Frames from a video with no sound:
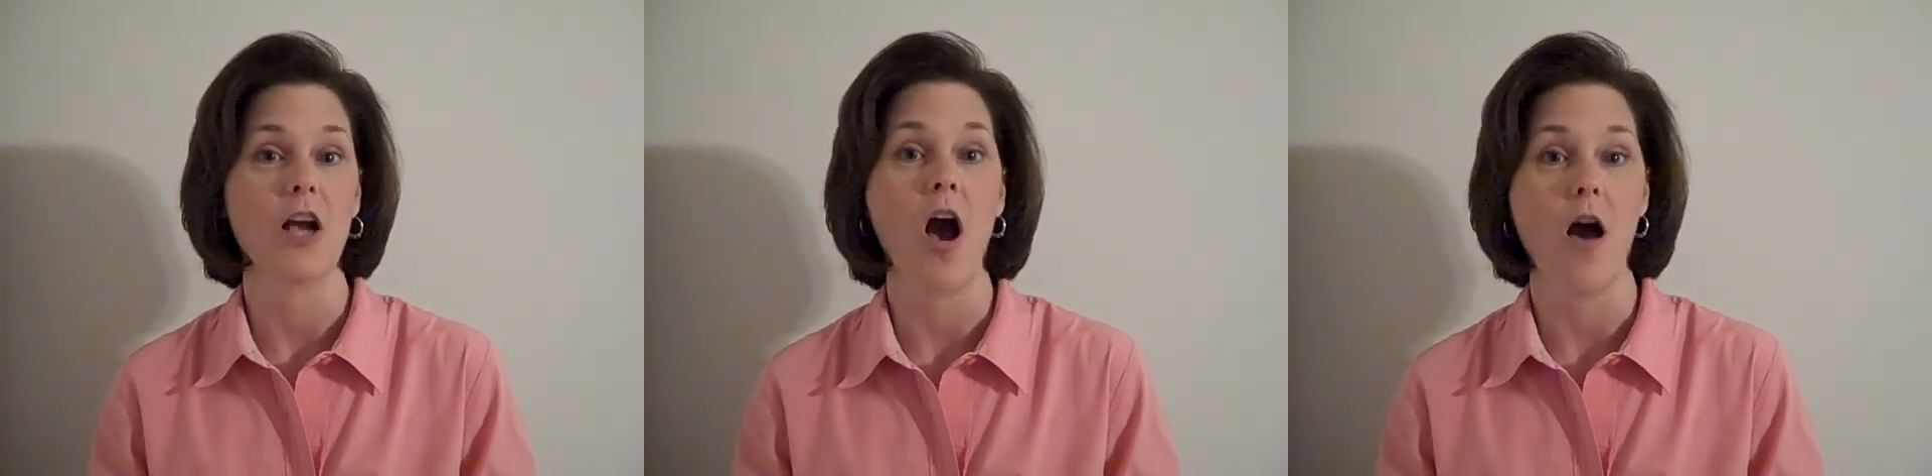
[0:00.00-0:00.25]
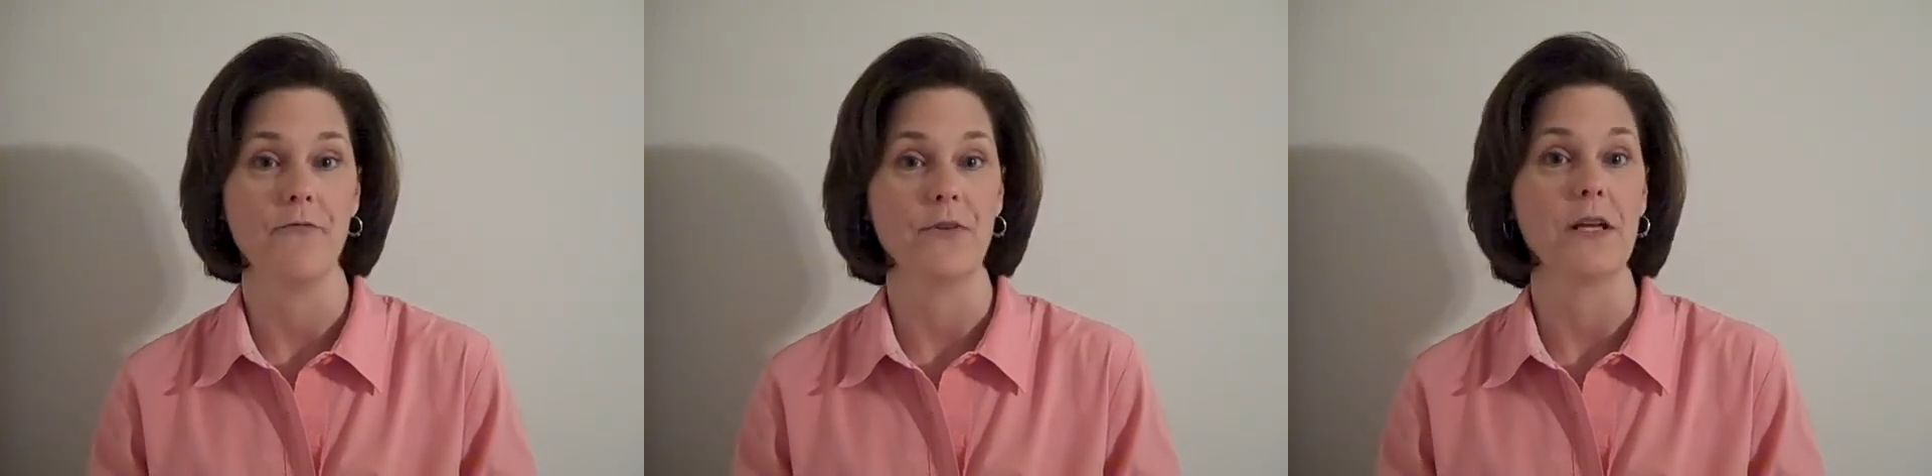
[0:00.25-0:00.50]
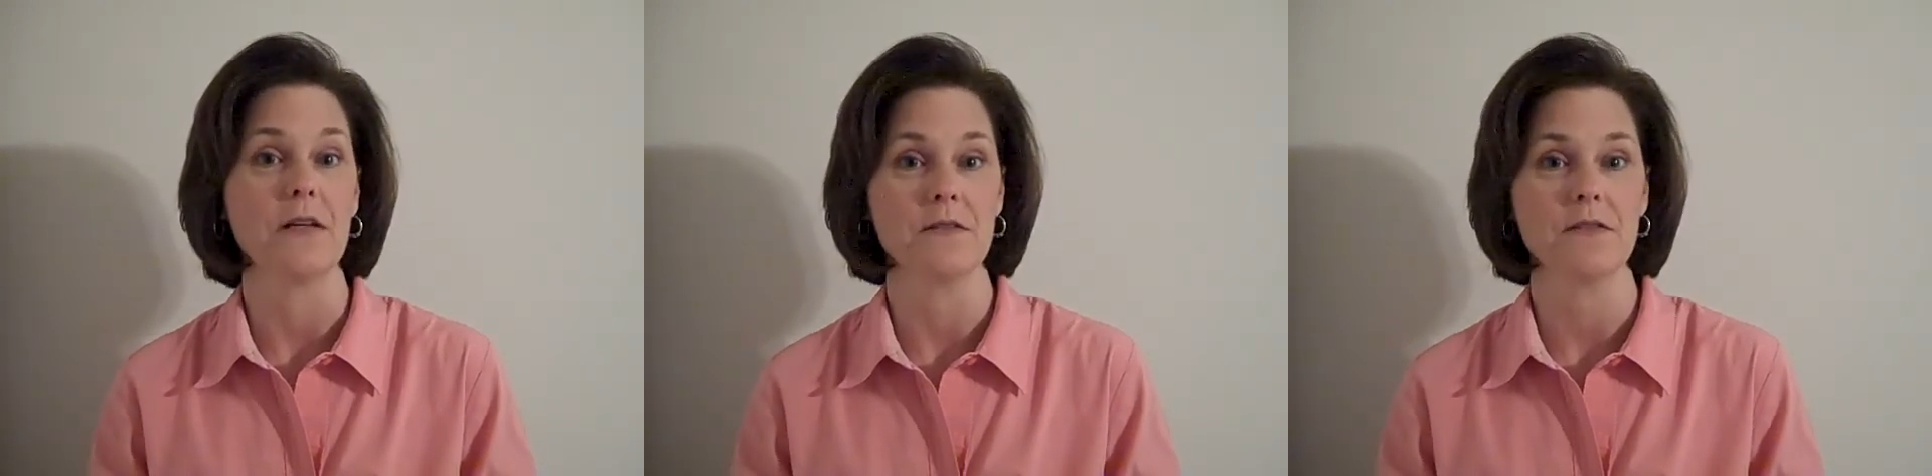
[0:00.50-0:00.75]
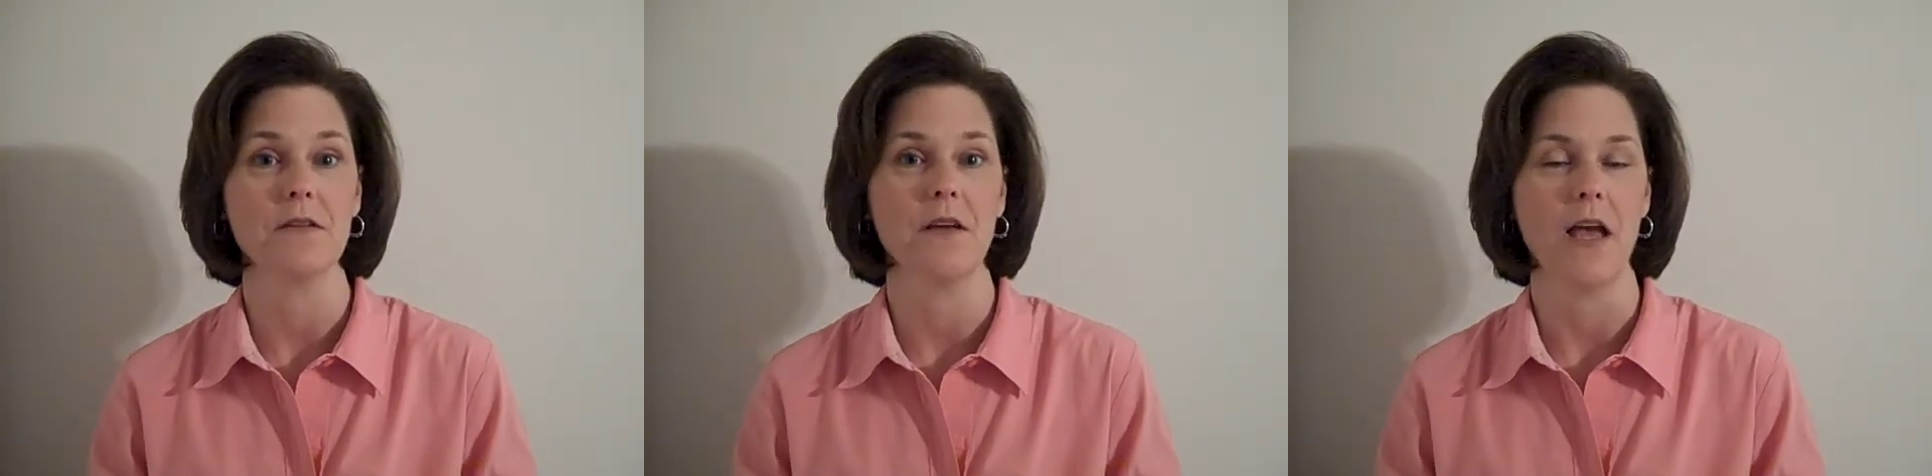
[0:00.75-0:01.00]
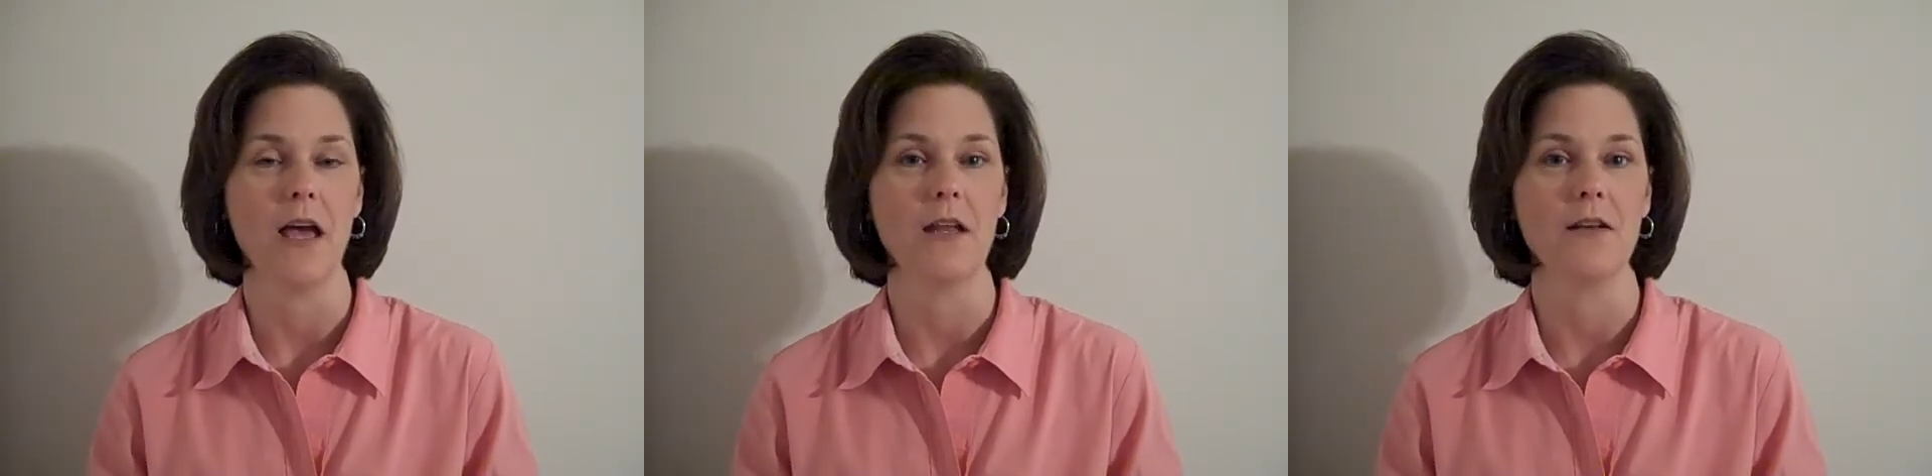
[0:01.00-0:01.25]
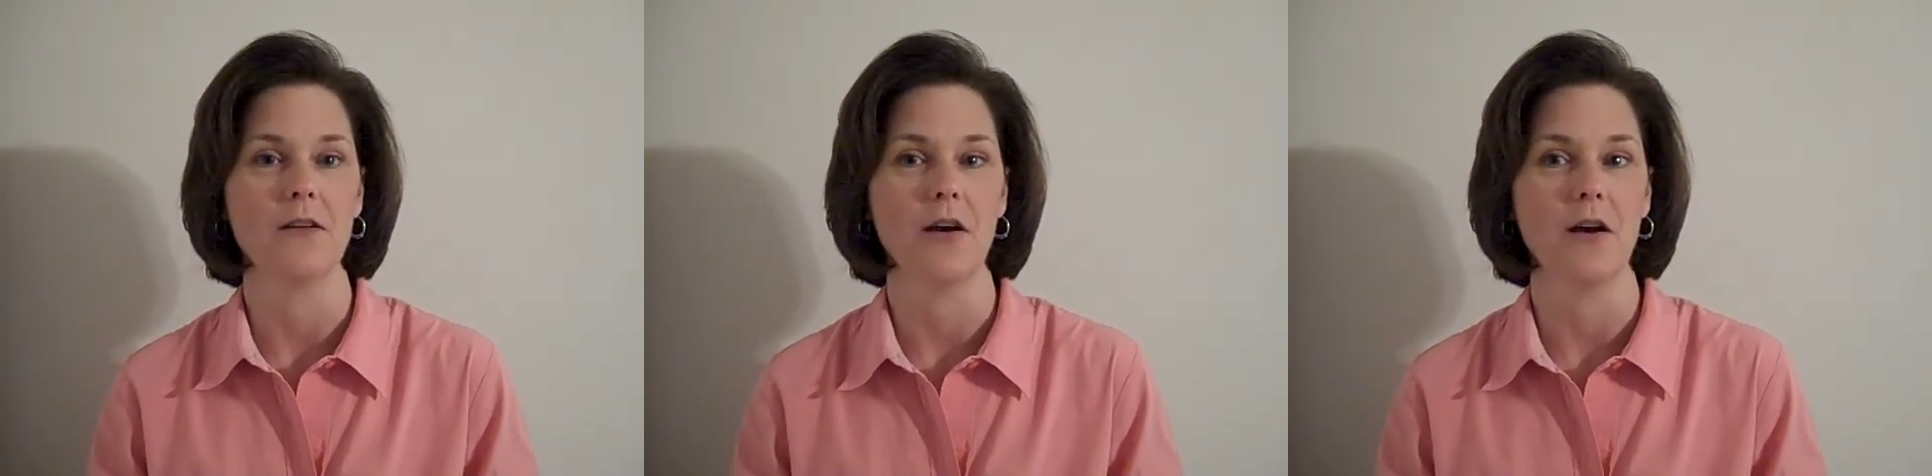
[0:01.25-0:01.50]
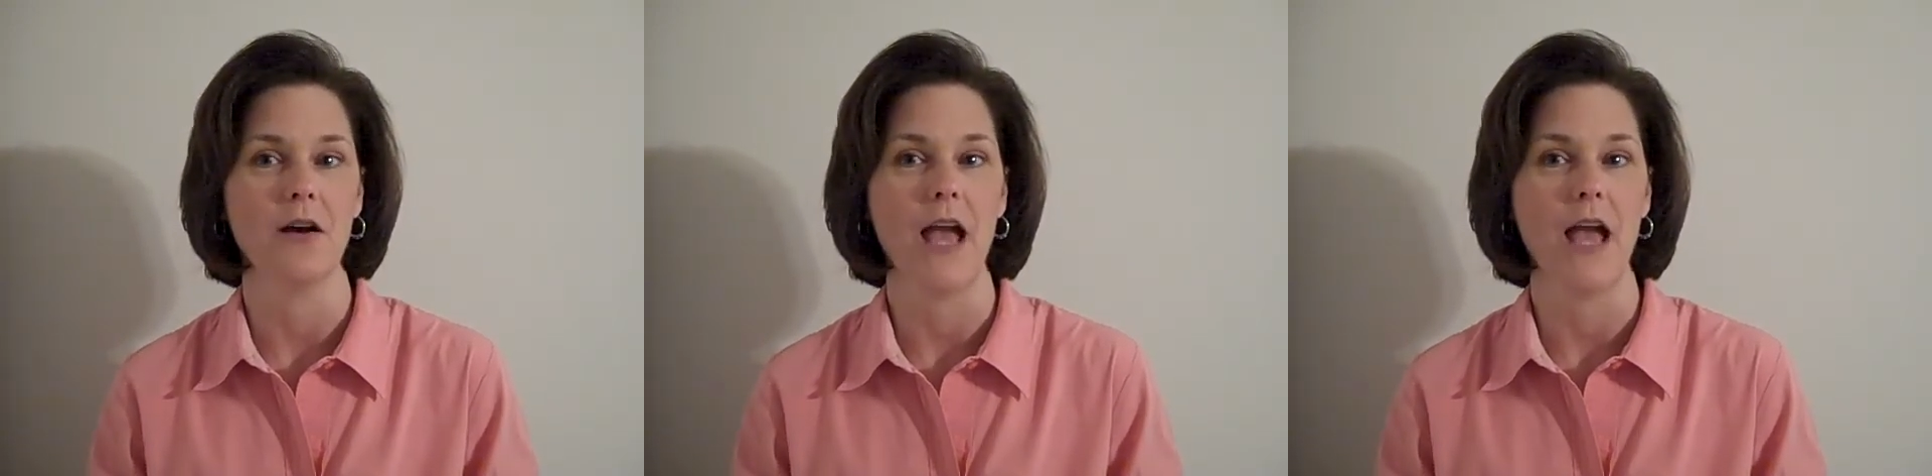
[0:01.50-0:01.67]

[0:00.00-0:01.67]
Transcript: of confidence and